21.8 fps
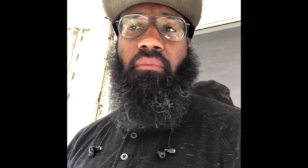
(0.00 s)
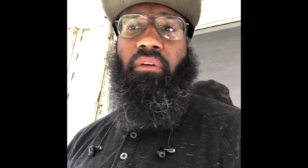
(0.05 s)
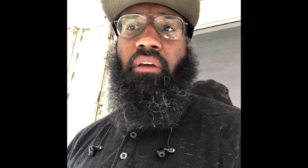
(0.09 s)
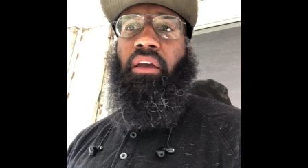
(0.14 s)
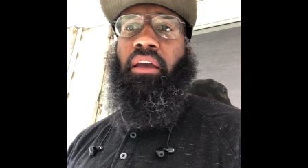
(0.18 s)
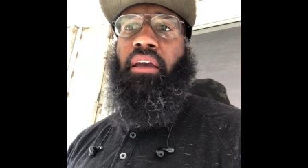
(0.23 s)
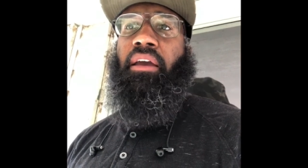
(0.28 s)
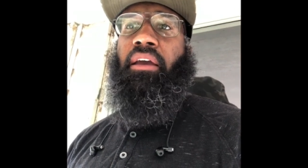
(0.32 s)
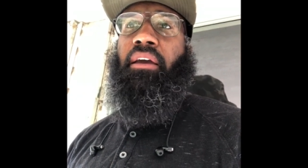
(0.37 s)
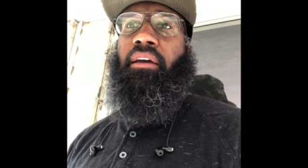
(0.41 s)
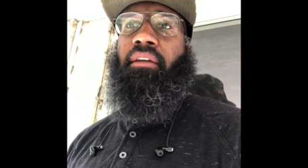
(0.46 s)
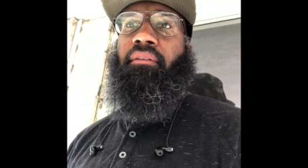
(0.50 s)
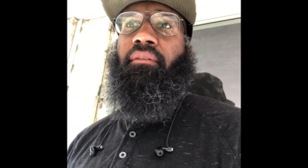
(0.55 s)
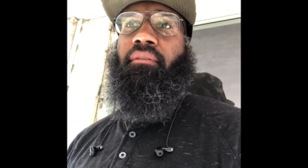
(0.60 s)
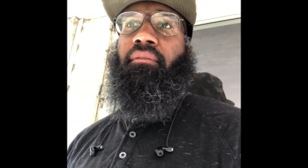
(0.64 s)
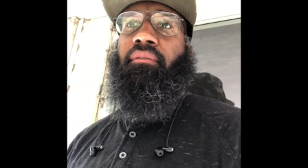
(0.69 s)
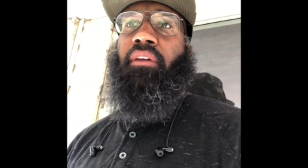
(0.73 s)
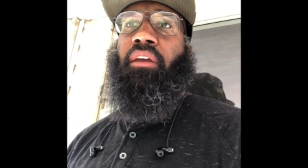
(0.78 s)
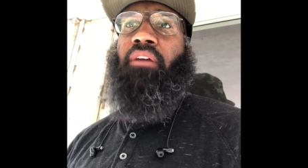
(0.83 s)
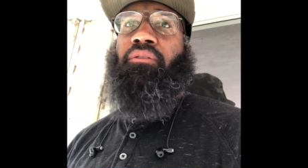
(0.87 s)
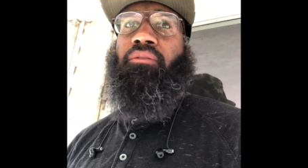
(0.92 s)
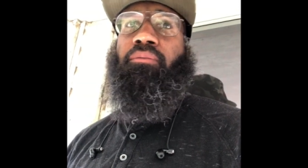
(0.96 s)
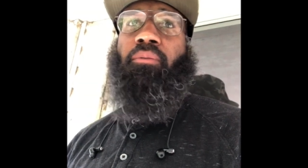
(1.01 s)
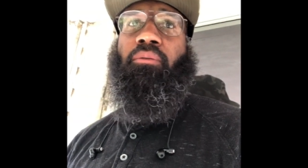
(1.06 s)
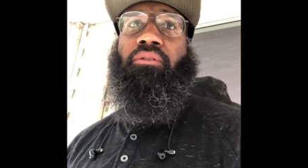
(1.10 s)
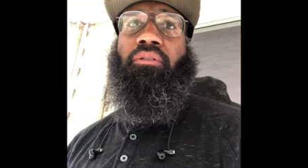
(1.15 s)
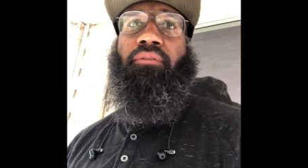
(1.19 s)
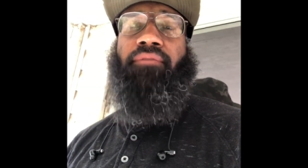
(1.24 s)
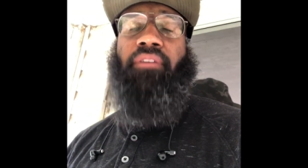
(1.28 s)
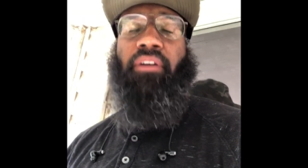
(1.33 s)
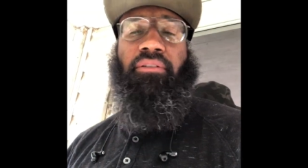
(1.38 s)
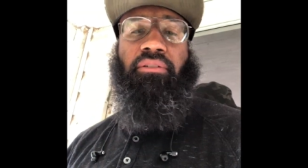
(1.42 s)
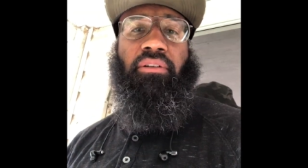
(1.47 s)
And he was supposed to
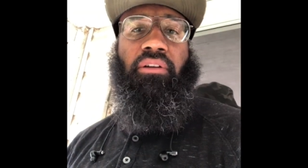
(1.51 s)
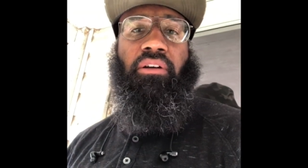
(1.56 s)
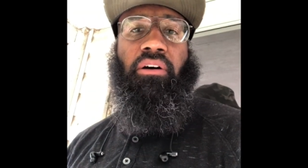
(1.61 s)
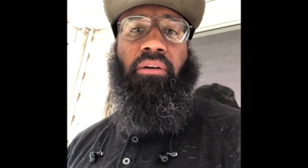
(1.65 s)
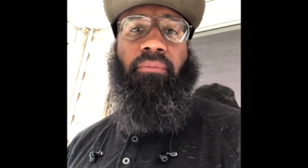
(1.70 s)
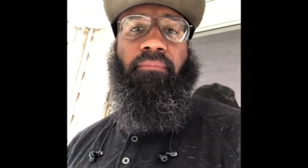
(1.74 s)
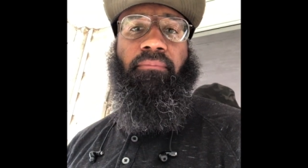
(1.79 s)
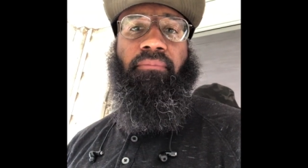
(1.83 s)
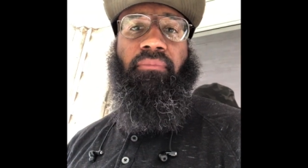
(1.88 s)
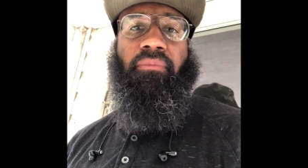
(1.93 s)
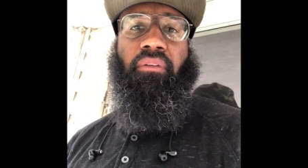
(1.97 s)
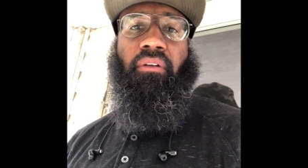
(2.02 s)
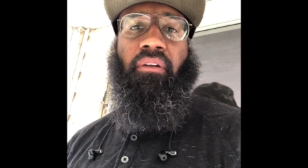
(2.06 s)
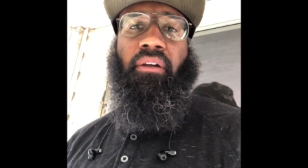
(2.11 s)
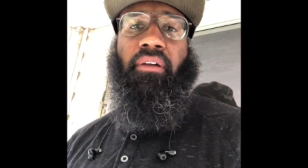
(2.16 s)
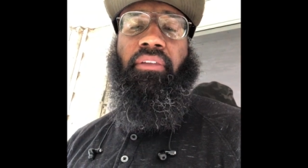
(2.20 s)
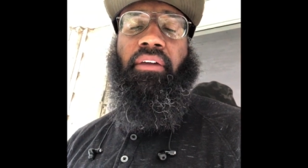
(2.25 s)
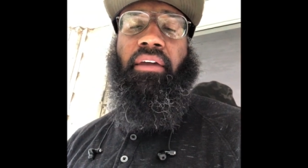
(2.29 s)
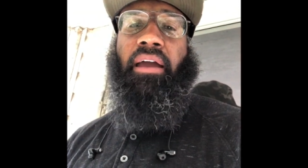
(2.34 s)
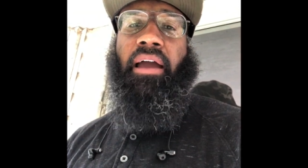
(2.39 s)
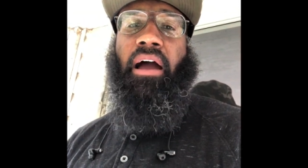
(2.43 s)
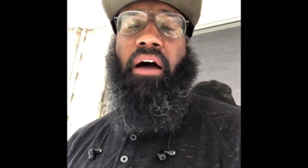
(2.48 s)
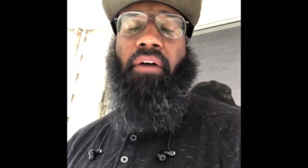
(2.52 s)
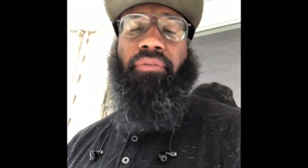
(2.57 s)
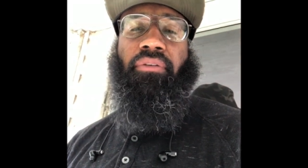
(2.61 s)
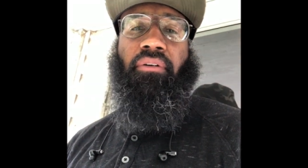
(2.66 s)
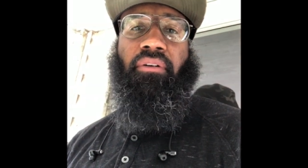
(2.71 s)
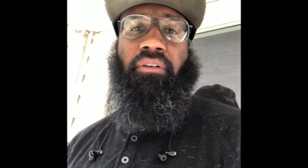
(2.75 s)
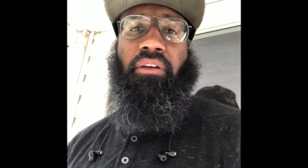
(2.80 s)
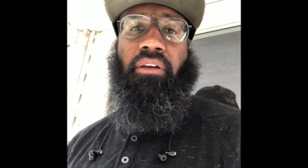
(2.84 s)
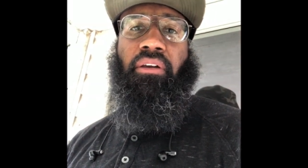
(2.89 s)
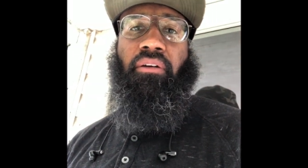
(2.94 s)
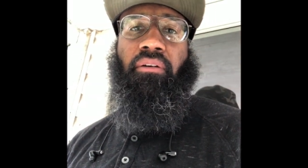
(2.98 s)
fix it up. And then after
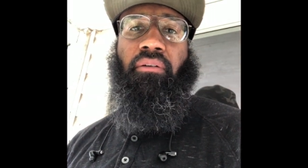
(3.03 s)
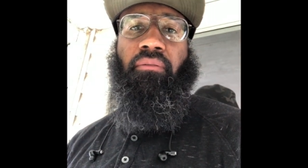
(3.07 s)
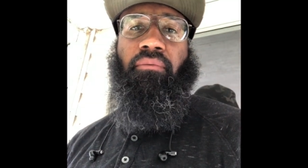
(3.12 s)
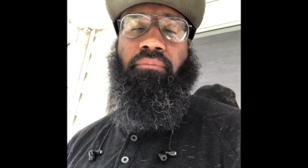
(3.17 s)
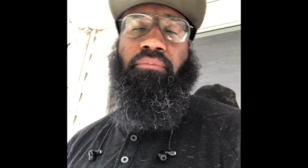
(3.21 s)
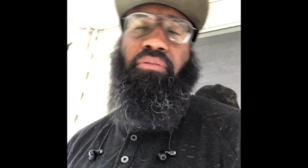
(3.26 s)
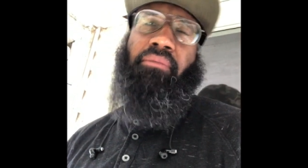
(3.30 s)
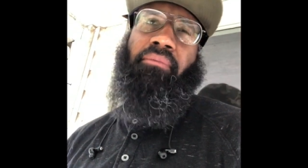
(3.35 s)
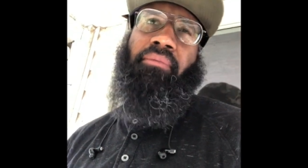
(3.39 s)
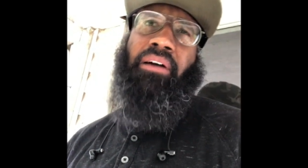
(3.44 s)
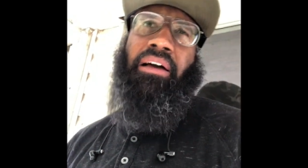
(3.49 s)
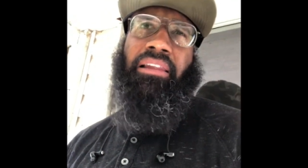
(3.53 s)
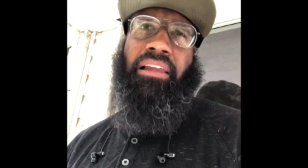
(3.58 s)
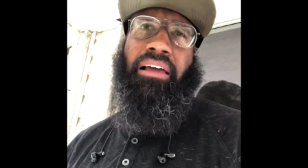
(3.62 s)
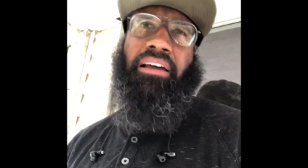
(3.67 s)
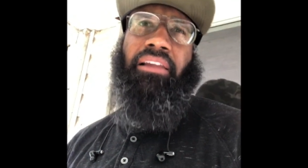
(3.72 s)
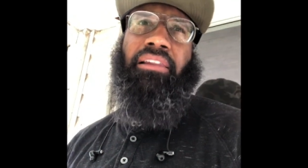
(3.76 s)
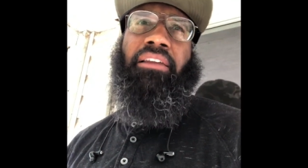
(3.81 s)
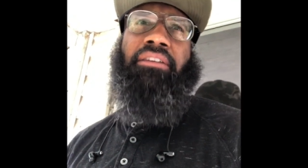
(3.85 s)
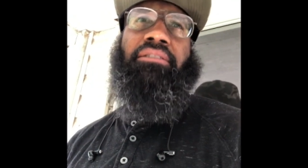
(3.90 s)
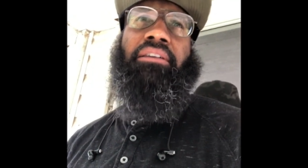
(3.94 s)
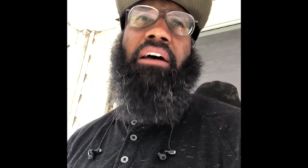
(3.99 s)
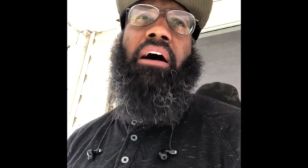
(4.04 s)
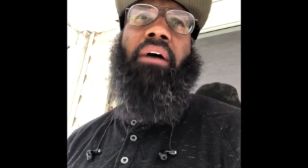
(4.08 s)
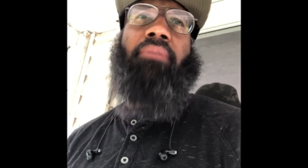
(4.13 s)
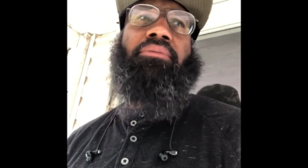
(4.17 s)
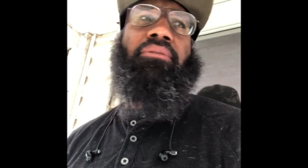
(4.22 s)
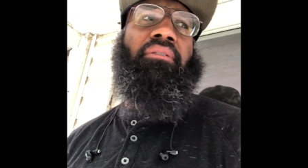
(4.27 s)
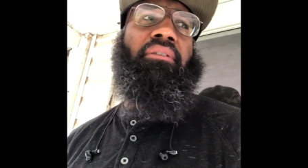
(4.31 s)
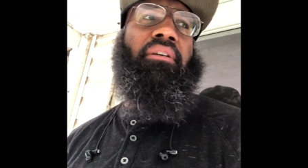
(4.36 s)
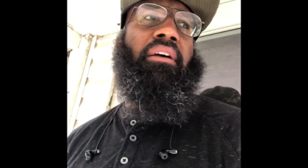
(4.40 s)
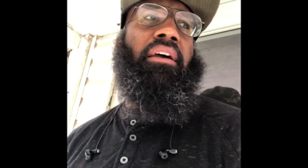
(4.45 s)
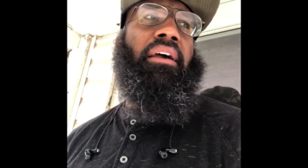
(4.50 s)
a year, kind of like a lease
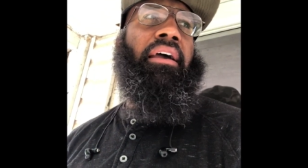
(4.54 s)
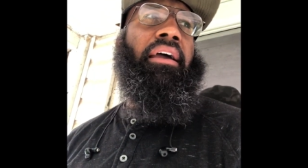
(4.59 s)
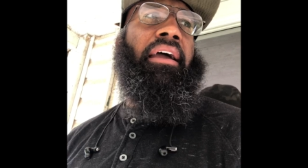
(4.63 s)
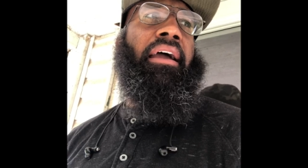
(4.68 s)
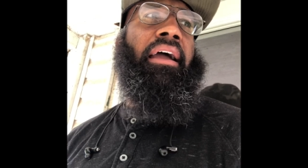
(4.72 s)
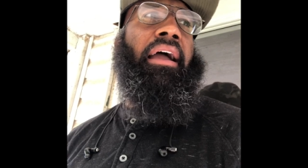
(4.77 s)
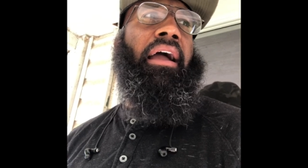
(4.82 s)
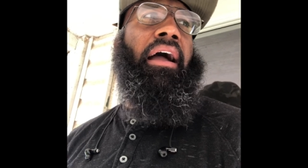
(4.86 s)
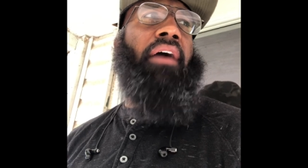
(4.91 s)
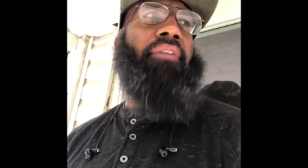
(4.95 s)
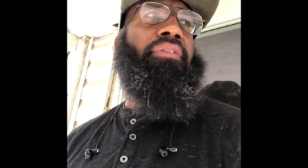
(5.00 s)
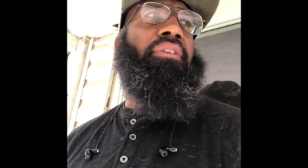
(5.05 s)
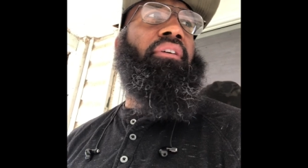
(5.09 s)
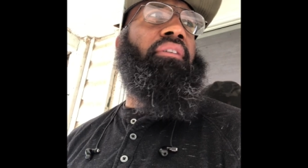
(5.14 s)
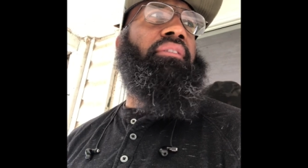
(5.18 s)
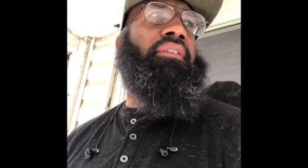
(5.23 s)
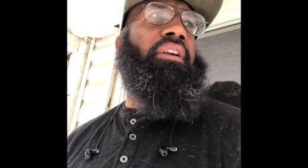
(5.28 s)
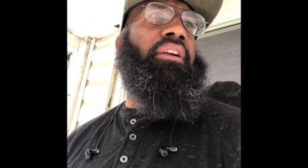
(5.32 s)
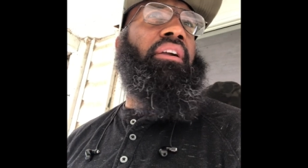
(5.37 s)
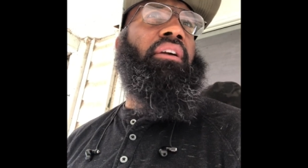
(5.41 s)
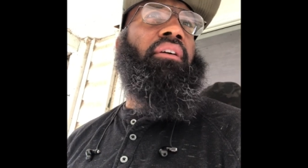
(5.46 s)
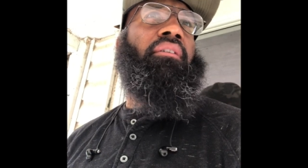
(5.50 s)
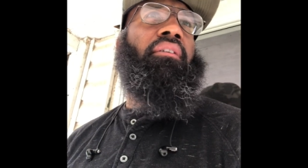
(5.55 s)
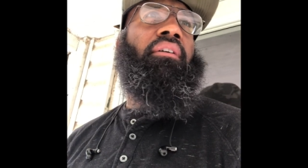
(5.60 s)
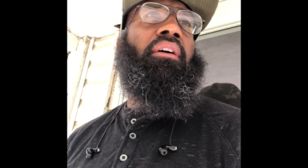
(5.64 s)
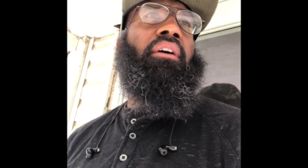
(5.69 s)
option, after a year,